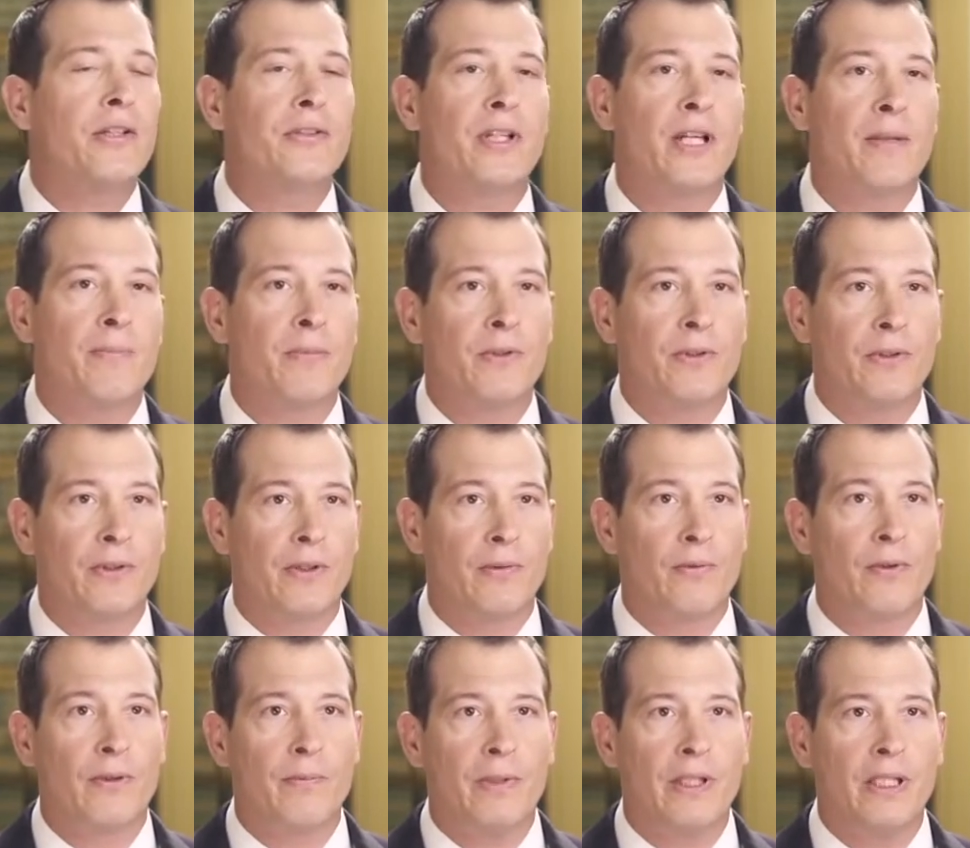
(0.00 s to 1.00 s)
example
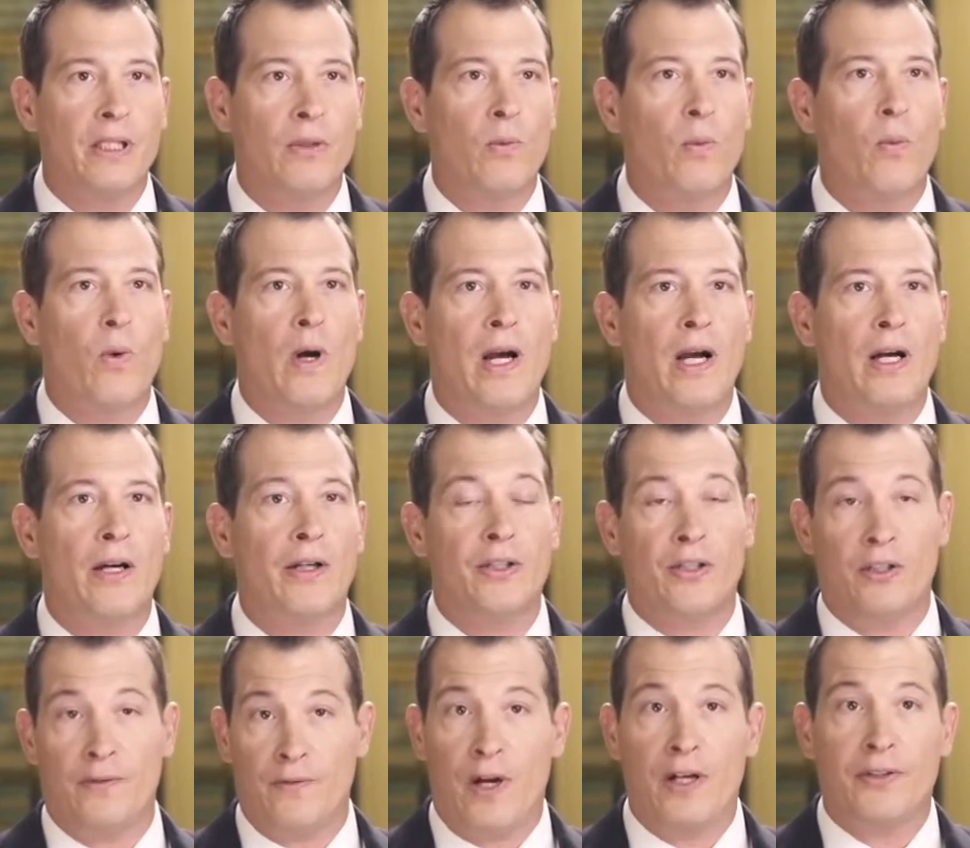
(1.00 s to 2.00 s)
would be where
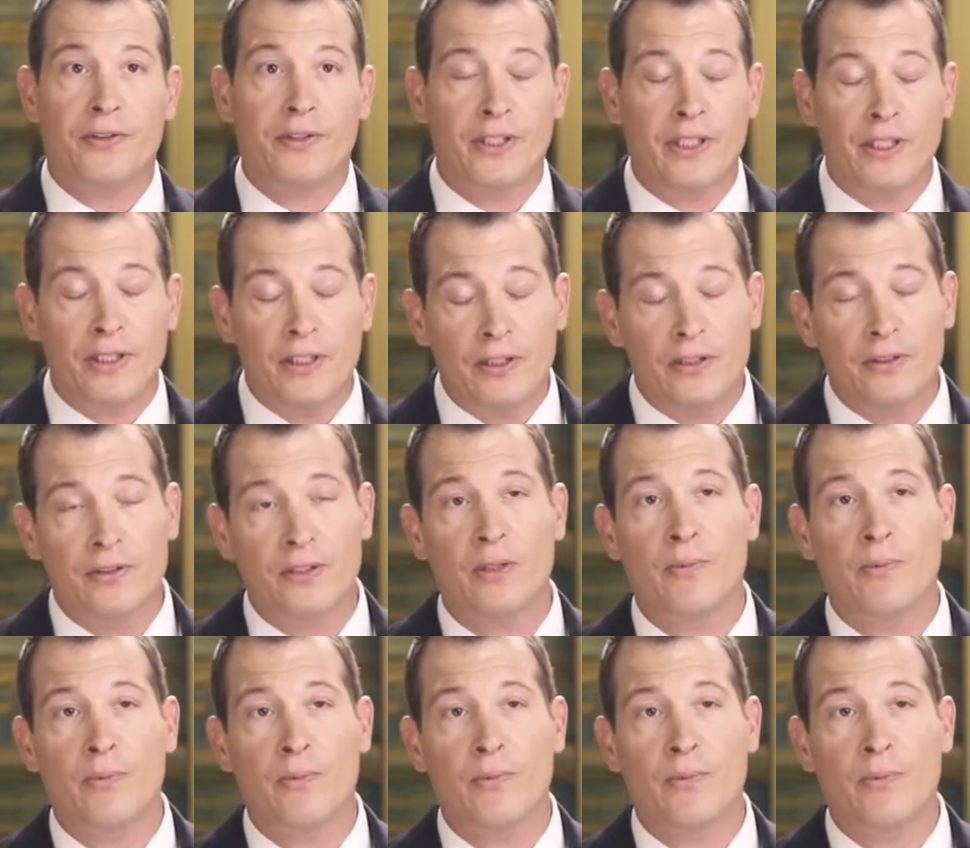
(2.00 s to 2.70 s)
you're falsely accused.